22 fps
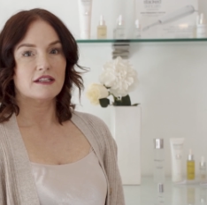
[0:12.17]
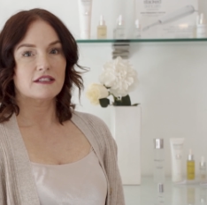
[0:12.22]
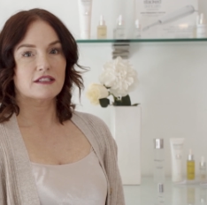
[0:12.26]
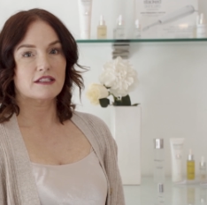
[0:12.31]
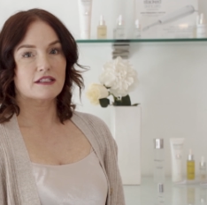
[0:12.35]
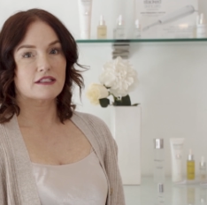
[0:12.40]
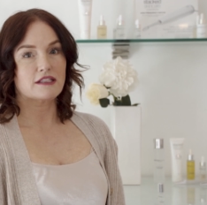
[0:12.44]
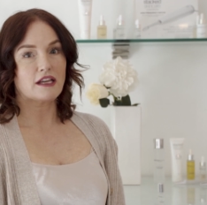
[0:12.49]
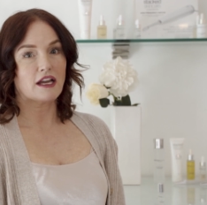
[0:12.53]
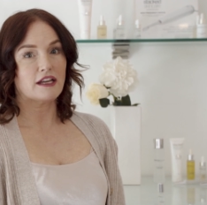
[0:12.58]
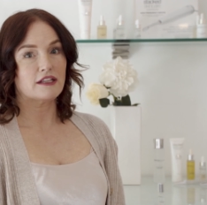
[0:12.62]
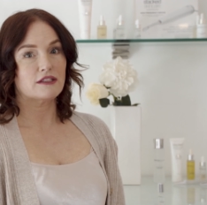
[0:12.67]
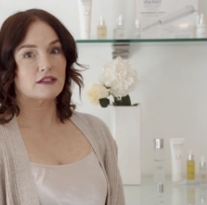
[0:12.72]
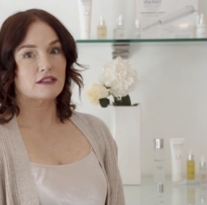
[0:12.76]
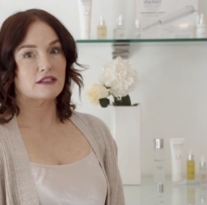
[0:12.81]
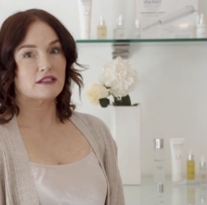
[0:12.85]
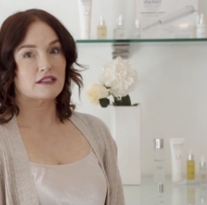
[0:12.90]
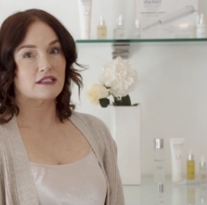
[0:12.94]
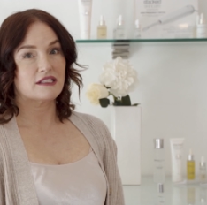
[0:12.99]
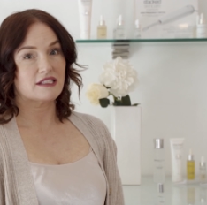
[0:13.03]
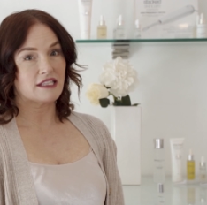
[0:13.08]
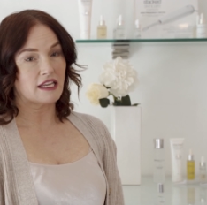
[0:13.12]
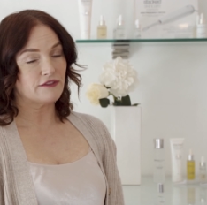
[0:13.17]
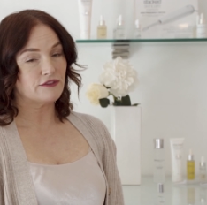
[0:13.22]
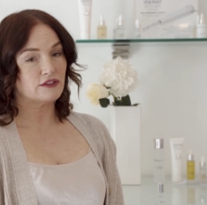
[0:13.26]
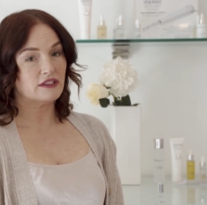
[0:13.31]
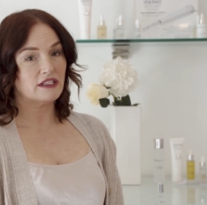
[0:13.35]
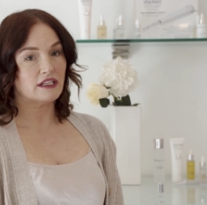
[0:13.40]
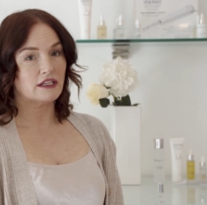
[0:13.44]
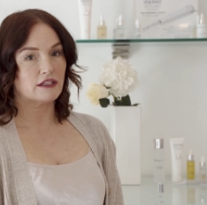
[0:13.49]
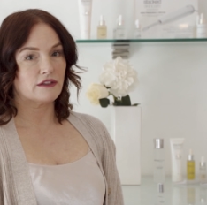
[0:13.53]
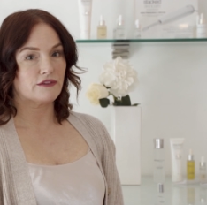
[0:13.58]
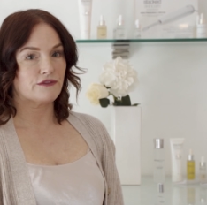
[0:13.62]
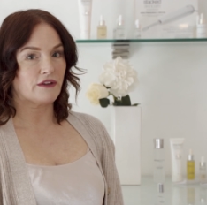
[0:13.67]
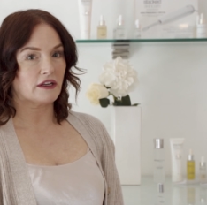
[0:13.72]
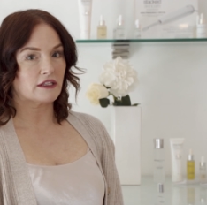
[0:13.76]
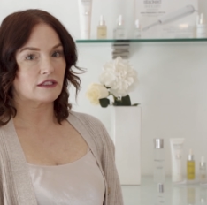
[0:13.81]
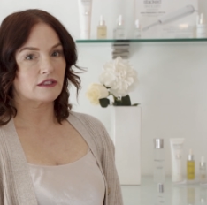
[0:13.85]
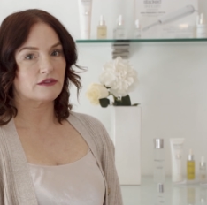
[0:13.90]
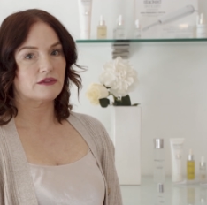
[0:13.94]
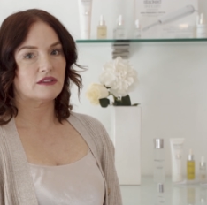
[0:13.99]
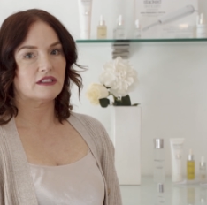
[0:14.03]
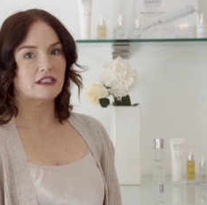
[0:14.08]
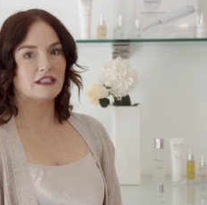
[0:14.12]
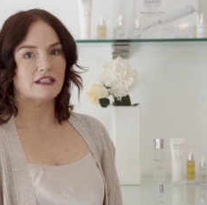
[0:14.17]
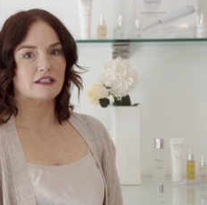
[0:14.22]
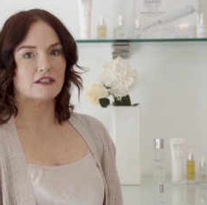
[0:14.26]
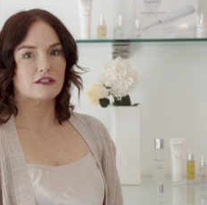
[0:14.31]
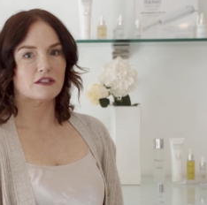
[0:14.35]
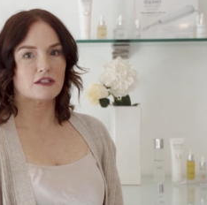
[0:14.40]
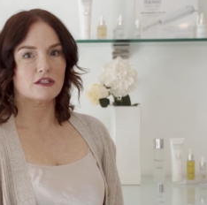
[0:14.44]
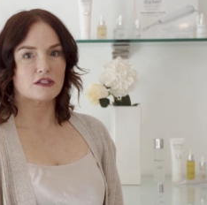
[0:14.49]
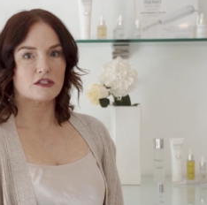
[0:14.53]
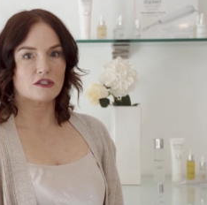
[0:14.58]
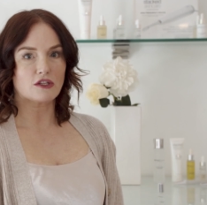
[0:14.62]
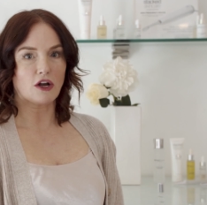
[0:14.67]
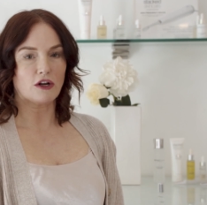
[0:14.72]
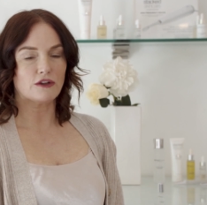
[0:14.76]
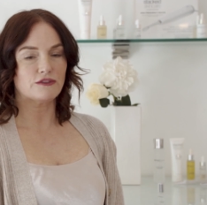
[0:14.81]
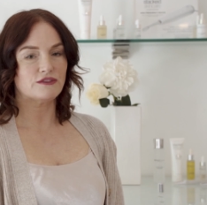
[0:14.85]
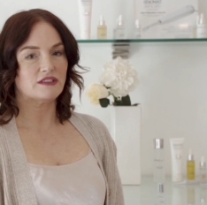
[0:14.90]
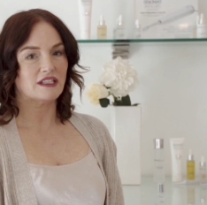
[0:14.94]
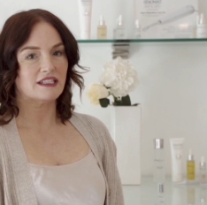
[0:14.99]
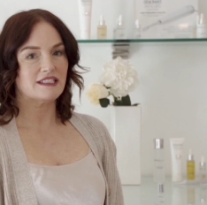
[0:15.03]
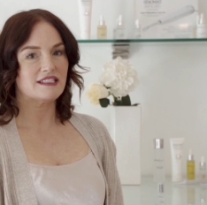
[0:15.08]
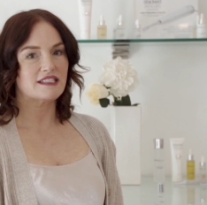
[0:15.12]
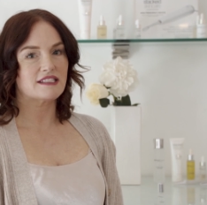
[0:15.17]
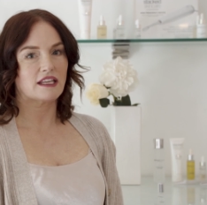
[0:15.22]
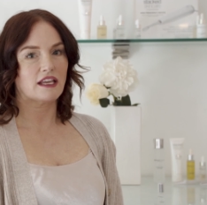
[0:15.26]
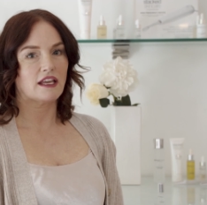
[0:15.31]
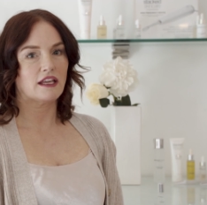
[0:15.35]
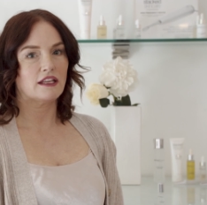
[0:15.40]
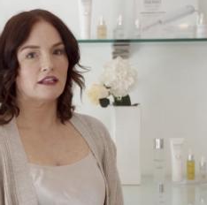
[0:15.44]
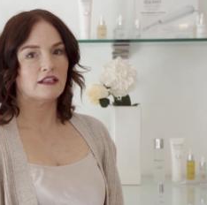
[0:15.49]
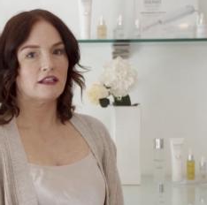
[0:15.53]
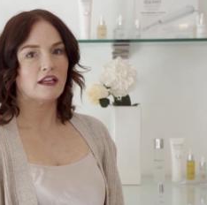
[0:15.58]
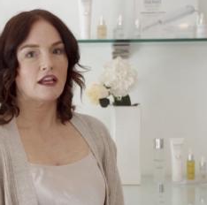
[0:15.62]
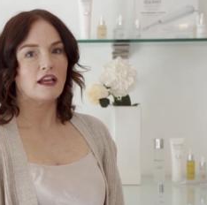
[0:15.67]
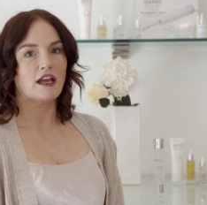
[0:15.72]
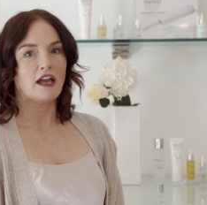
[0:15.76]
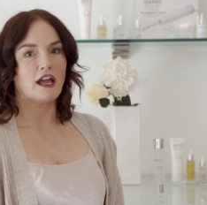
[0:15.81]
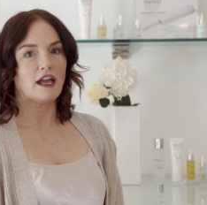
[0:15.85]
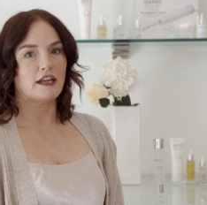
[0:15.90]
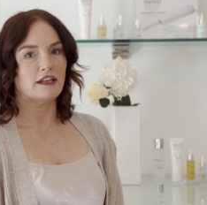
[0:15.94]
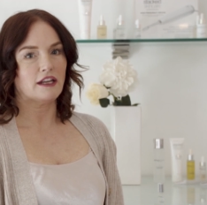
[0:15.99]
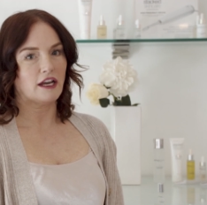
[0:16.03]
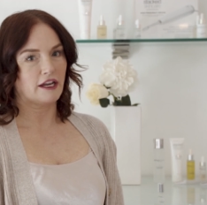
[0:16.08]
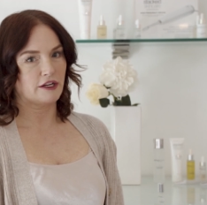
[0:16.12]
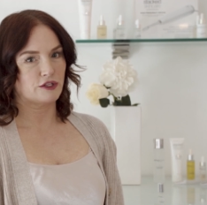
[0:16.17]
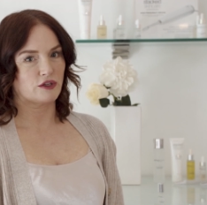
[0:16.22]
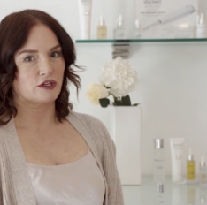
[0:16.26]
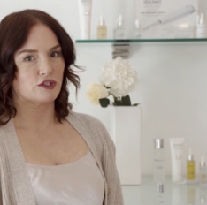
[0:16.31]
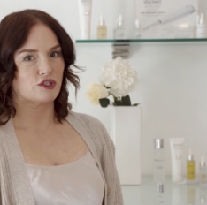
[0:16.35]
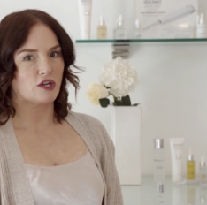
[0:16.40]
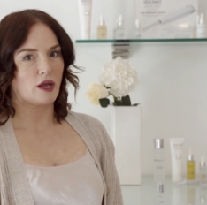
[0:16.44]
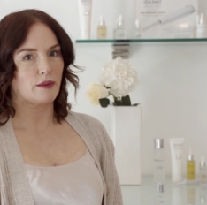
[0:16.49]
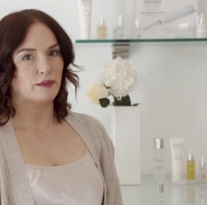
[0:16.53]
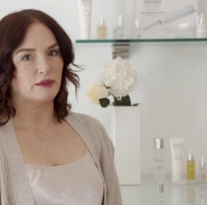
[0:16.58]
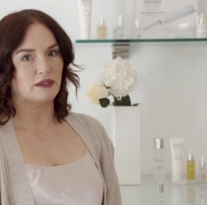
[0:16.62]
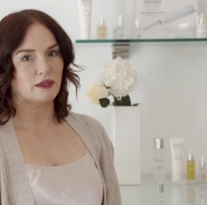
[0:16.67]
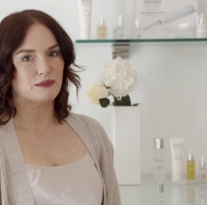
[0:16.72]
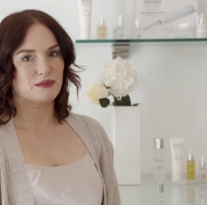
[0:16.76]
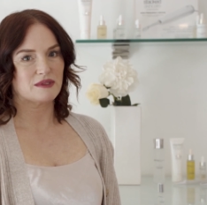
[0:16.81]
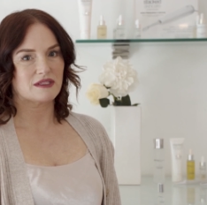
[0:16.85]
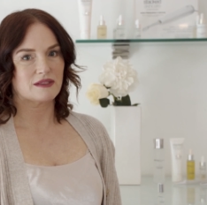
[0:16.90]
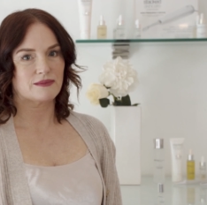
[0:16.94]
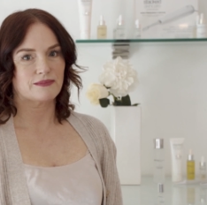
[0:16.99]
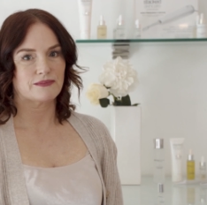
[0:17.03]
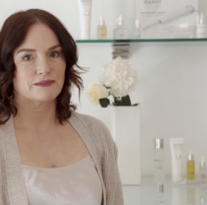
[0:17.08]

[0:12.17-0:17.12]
designed to safely and effectively dissolve dead skin and hydrate chapped lips.